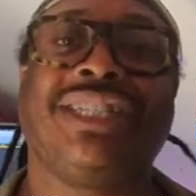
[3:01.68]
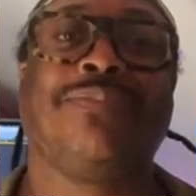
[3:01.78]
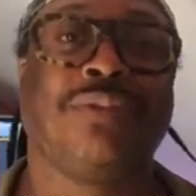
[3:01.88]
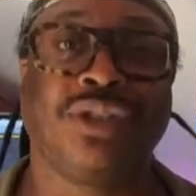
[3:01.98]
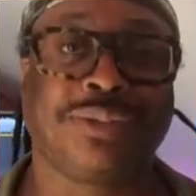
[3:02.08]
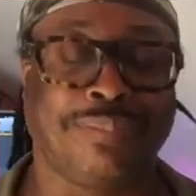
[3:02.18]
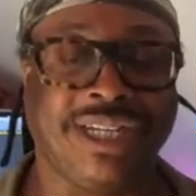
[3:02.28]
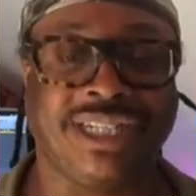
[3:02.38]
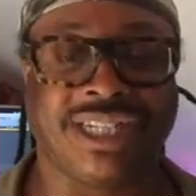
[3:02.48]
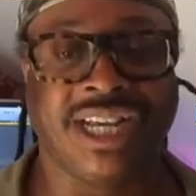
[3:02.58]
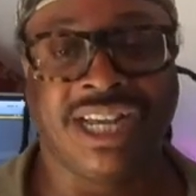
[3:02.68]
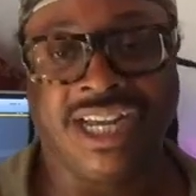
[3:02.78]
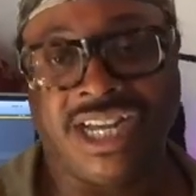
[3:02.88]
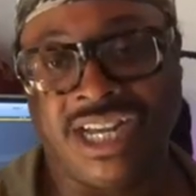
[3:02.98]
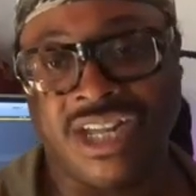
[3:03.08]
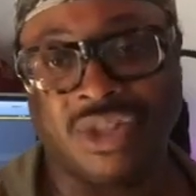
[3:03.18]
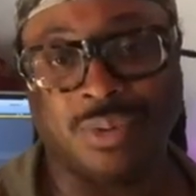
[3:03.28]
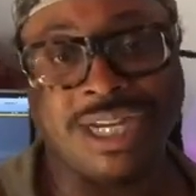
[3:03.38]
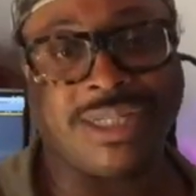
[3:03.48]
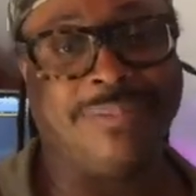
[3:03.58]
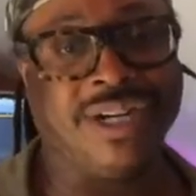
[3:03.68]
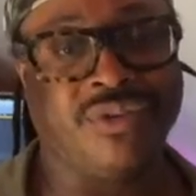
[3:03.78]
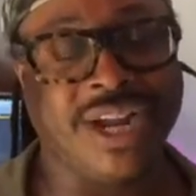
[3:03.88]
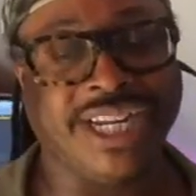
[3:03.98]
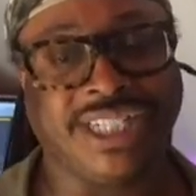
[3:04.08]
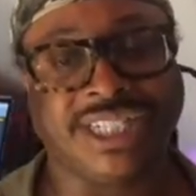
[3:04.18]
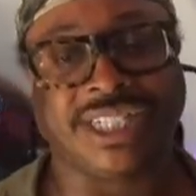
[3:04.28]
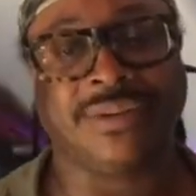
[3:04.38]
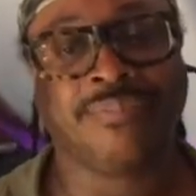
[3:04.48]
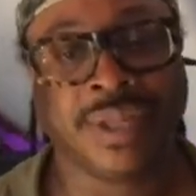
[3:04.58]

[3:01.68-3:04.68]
is a punchy piece the way it's been arranged.